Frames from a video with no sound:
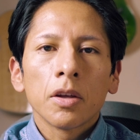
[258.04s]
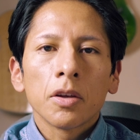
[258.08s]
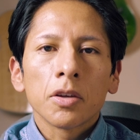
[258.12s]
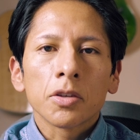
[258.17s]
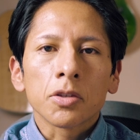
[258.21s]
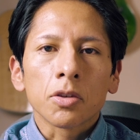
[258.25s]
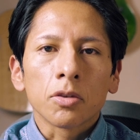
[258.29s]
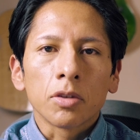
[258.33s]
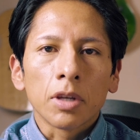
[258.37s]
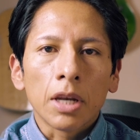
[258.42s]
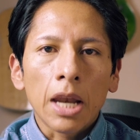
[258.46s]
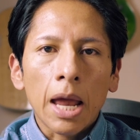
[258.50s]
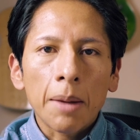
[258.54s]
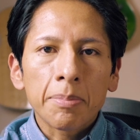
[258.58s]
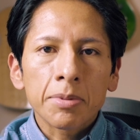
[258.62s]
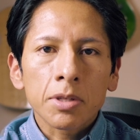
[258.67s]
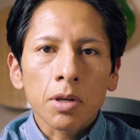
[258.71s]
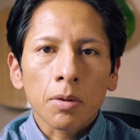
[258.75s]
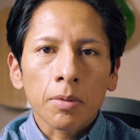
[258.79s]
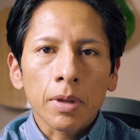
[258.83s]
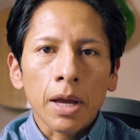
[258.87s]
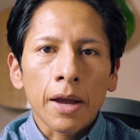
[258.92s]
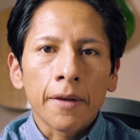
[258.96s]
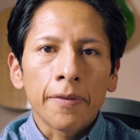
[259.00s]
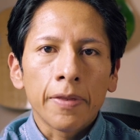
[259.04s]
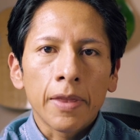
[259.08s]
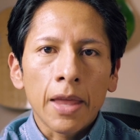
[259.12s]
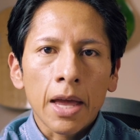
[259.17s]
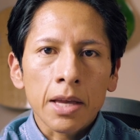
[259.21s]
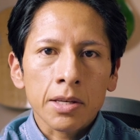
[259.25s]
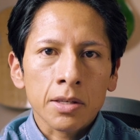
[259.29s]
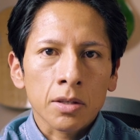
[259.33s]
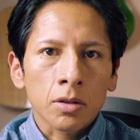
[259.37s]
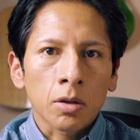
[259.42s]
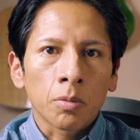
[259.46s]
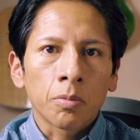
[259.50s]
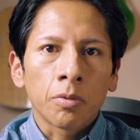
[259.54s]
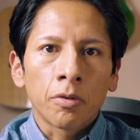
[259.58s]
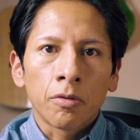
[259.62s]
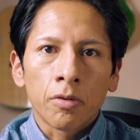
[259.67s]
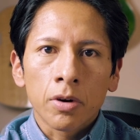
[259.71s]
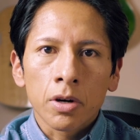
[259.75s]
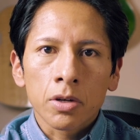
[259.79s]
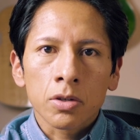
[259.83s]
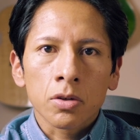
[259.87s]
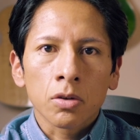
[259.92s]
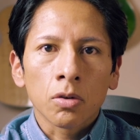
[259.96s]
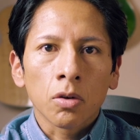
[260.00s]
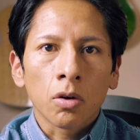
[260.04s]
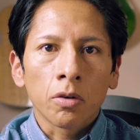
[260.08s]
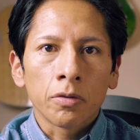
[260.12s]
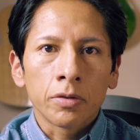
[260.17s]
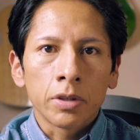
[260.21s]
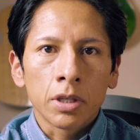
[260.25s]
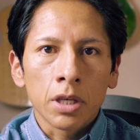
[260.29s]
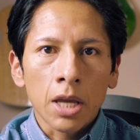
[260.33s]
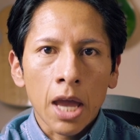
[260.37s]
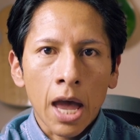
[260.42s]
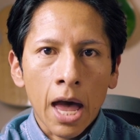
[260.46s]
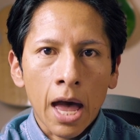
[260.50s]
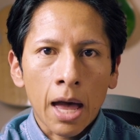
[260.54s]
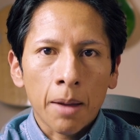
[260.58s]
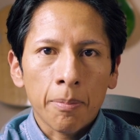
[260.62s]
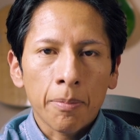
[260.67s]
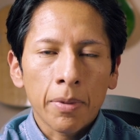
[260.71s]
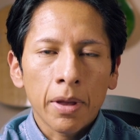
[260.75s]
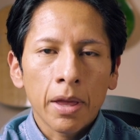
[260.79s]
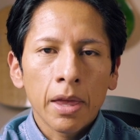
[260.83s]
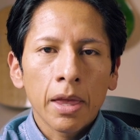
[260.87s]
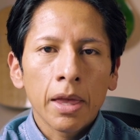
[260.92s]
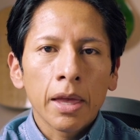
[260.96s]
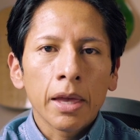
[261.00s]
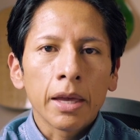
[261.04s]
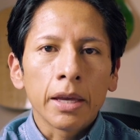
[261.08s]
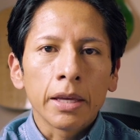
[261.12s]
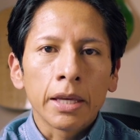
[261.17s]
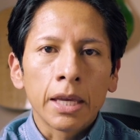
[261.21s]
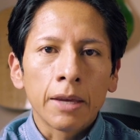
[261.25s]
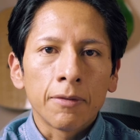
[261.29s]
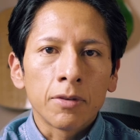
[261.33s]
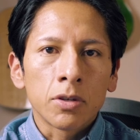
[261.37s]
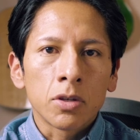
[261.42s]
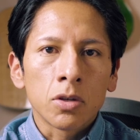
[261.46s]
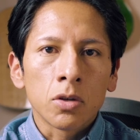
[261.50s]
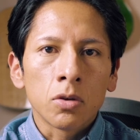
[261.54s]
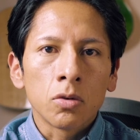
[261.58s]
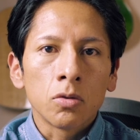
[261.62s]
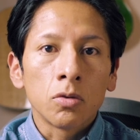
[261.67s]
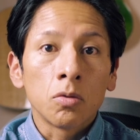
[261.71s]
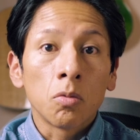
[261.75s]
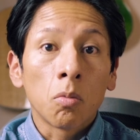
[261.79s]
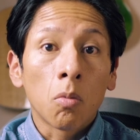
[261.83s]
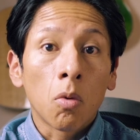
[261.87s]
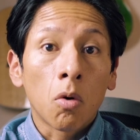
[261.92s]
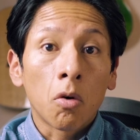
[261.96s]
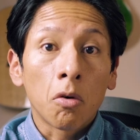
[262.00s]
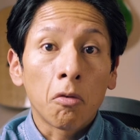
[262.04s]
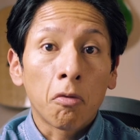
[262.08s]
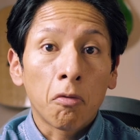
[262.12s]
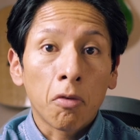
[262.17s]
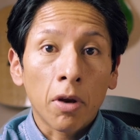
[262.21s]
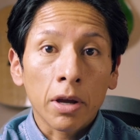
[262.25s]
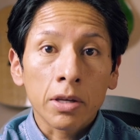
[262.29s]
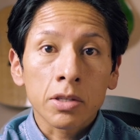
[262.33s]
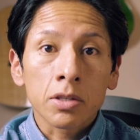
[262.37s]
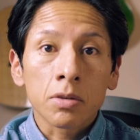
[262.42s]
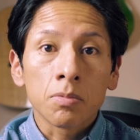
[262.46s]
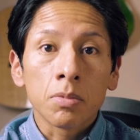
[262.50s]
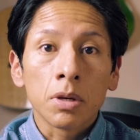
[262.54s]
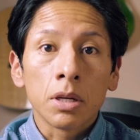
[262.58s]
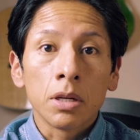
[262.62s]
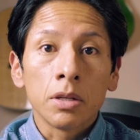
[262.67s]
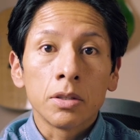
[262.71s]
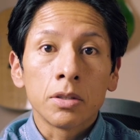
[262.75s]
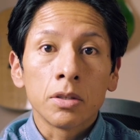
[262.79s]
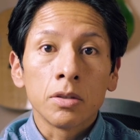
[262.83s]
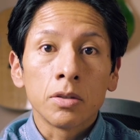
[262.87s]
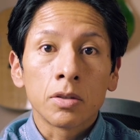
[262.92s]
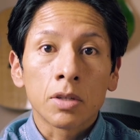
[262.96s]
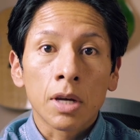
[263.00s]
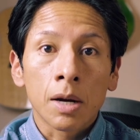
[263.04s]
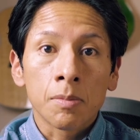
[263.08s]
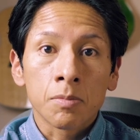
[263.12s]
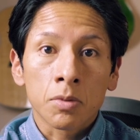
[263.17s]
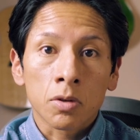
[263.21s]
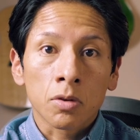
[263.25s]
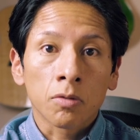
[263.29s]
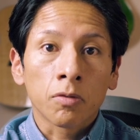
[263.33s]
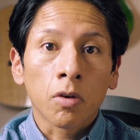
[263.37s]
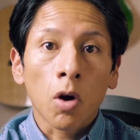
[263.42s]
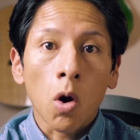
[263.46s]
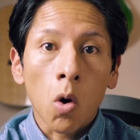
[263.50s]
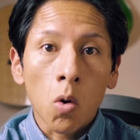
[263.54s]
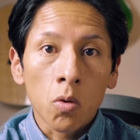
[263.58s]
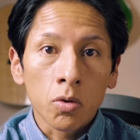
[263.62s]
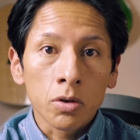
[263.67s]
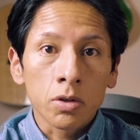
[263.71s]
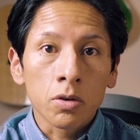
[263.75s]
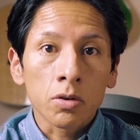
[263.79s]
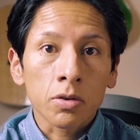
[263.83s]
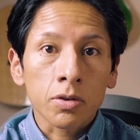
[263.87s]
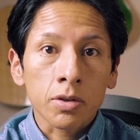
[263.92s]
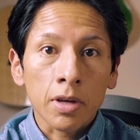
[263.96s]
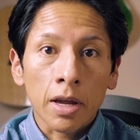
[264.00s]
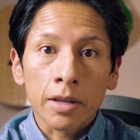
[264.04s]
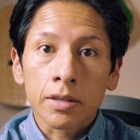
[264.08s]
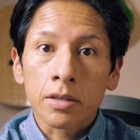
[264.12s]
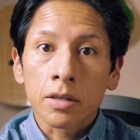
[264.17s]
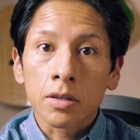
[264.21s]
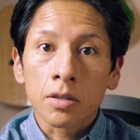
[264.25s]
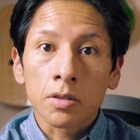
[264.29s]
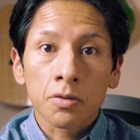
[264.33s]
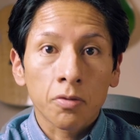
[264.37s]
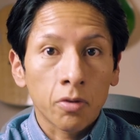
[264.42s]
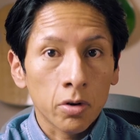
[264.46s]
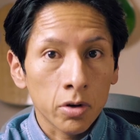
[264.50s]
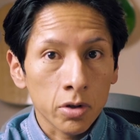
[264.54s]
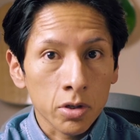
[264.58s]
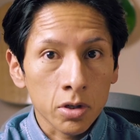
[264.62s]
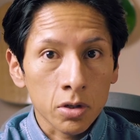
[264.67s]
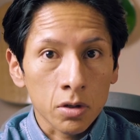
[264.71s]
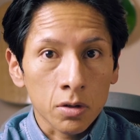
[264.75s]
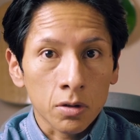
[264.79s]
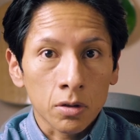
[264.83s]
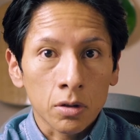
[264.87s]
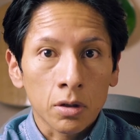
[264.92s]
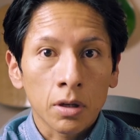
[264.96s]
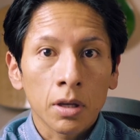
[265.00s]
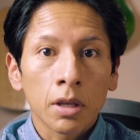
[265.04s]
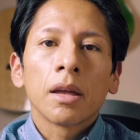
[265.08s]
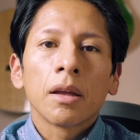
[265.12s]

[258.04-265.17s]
So the laptop and desktop version of the app gives you the more flexibility in terms of audio settings for sure.